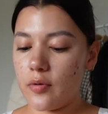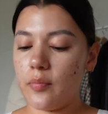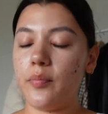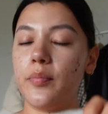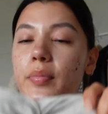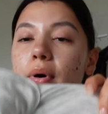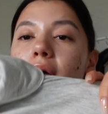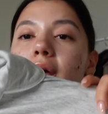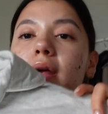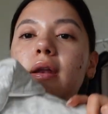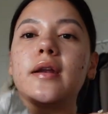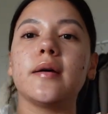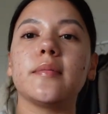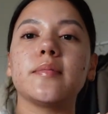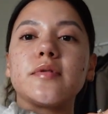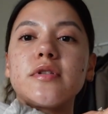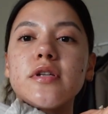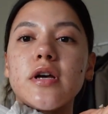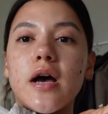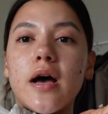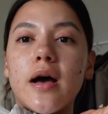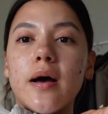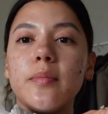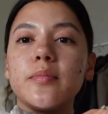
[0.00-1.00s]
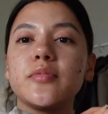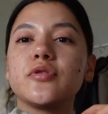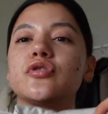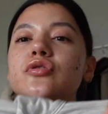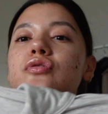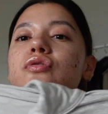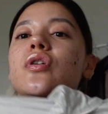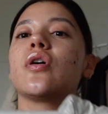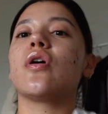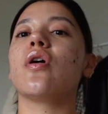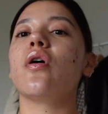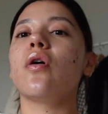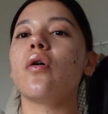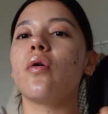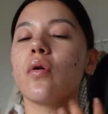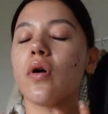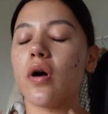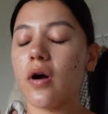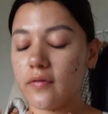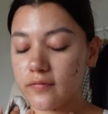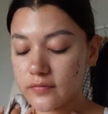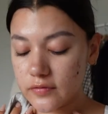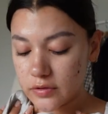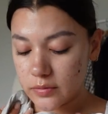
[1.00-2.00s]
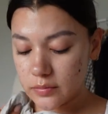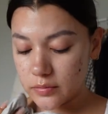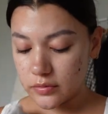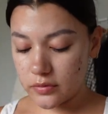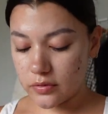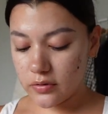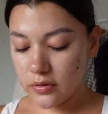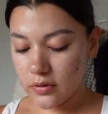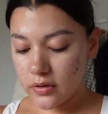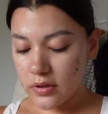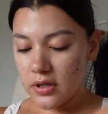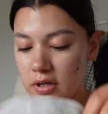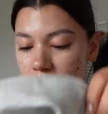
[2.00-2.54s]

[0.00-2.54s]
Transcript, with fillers: button up top. So comfortable.